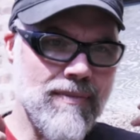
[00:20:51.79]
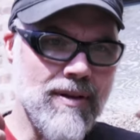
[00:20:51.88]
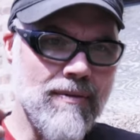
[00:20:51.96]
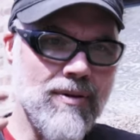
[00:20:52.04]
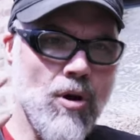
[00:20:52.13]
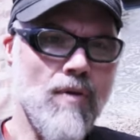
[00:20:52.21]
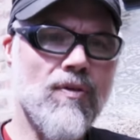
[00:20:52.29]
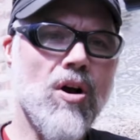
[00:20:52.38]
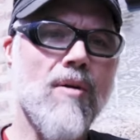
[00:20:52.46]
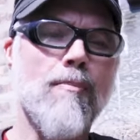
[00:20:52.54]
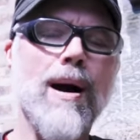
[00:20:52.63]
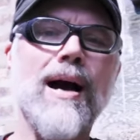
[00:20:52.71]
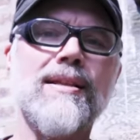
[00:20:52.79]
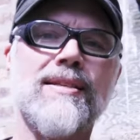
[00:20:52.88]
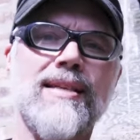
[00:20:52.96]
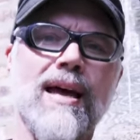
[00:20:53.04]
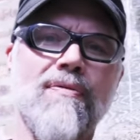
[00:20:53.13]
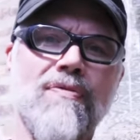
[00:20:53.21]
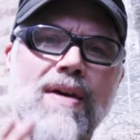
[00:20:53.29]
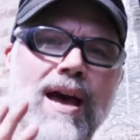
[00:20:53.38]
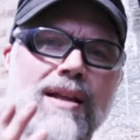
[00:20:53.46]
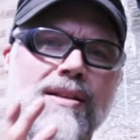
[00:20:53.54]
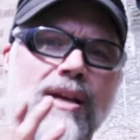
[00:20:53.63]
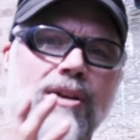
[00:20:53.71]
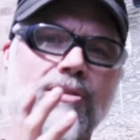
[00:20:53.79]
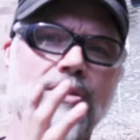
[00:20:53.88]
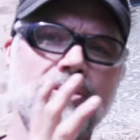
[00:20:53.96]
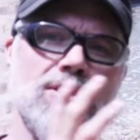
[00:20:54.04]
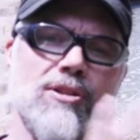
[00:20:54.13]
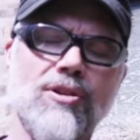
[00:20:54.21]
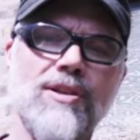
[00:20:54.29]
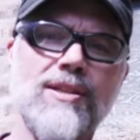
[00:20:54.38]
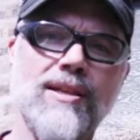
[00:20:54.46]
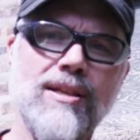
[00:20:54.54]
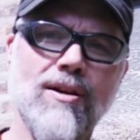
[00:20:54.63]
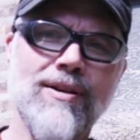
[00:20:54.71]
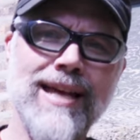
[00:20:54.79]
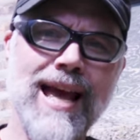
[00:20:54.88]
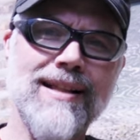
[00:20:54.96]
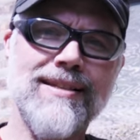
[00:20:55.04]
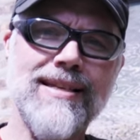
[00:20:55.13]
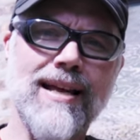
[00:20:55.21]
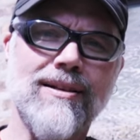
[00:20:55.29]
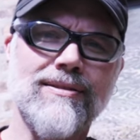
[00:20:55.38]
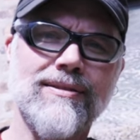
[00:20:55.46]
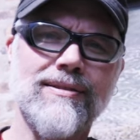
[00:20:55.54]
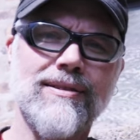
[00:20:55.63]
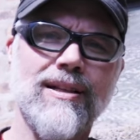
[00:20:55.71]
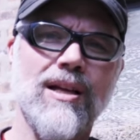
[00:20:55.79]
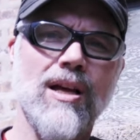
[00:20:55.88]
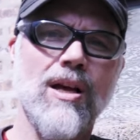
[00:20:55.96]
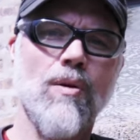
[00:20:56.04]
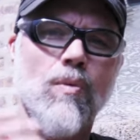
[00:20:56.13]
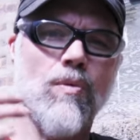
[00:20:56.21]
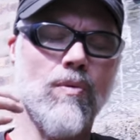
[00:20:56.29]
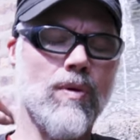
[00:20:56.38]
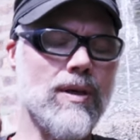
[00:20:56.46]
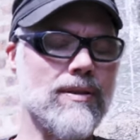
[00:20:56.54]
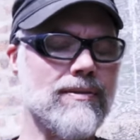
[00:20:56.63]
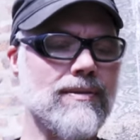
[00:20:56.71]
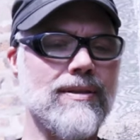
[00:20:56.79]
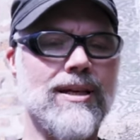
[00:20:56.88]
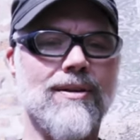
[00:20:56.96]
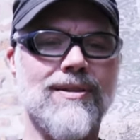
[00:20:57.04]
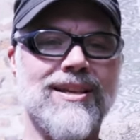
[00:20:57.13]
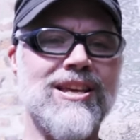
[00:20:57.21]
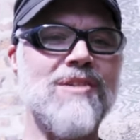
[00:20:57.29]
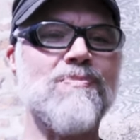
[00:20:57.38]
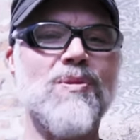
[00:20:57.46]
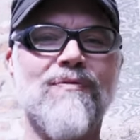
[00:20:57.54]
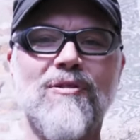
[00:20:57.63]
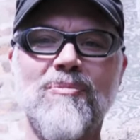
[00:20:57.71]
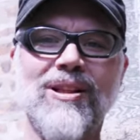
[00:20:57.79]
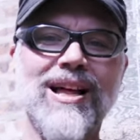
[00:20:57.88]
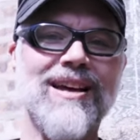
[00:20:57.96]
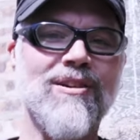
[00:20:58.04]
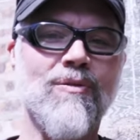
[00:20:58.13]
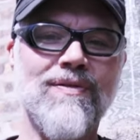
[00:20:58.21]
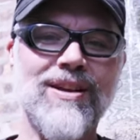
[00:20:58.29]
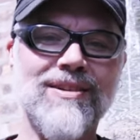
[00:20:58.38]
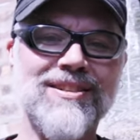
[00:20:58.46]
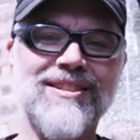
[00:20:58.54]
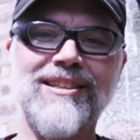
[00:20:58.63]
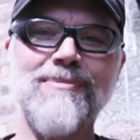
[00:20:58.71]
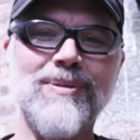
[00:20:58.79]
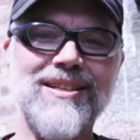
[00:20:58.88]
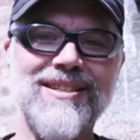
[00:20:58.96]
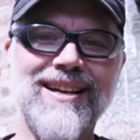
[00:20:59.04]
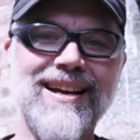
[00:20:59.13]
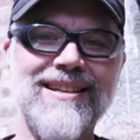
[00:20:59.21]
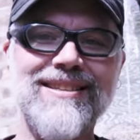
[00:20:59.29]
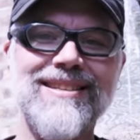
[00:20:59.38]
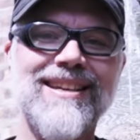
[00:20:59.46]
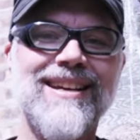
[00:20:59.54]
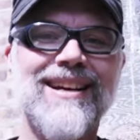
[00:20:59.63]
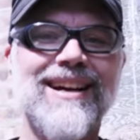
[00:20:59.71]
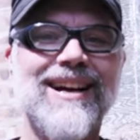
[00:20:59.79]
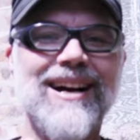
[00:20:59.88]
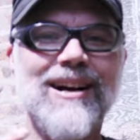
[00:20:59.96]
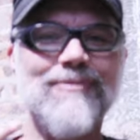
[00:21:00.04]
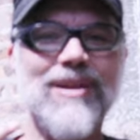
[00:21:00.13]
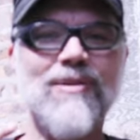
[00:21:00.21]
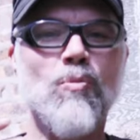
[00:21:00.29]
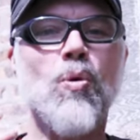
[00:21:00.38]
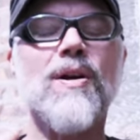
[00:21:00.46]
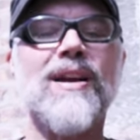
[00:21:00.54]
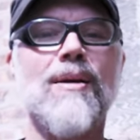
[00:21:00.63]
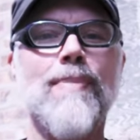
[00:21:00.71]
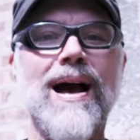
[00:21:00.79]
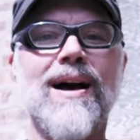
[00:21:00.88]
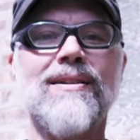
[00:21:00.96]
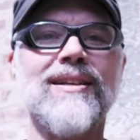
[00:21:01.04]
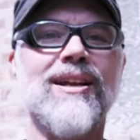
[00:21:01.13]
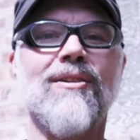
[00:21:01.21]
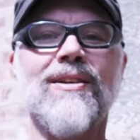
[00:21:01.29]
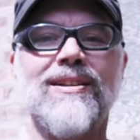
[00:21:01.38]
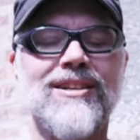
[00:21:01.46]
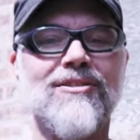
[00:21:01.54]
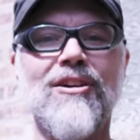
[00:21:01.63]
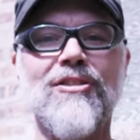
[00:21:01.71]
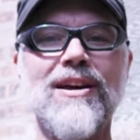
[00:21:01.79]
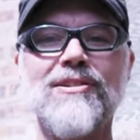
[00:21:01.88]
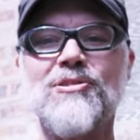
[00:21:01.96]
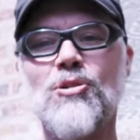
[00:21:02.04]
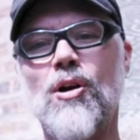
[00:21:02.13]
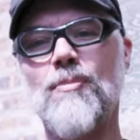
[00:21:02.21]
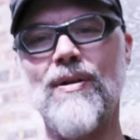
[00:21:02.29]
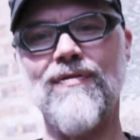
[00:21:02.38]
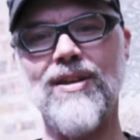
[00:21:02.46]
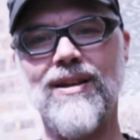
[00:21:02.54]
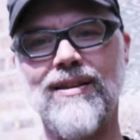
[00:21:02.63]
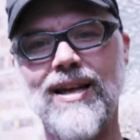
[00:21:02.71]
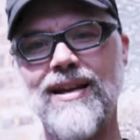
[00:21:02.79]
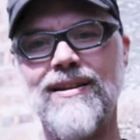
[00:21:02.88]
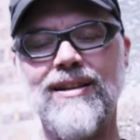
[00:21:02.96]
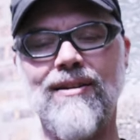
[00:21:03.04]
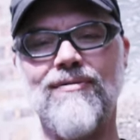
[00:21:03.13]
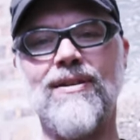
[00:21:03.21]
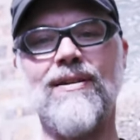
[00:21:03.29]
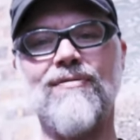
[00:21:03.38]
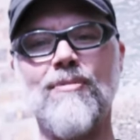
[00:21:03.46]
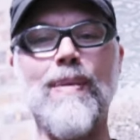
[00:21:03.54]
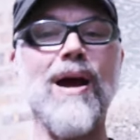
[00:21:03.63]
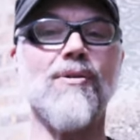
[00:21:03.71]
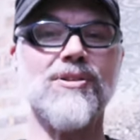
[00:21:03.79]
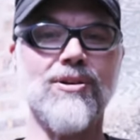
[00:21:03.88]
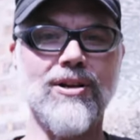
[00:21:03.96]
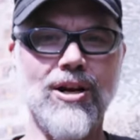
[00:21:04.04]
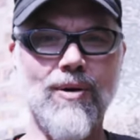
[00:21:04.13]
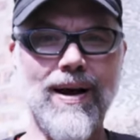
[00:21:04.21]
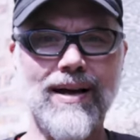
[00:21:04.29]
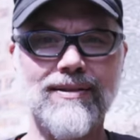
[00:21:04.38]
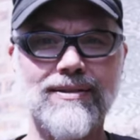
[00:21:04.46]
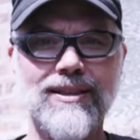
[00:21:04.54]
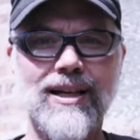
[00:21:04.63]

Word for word: The overall mindset that your slurries, you know, can settle will, you know, keep you from a lot of, you know, sleepless nights and worrying about, you know, during a thunderstorm if the light, you know, if the power is going to go out,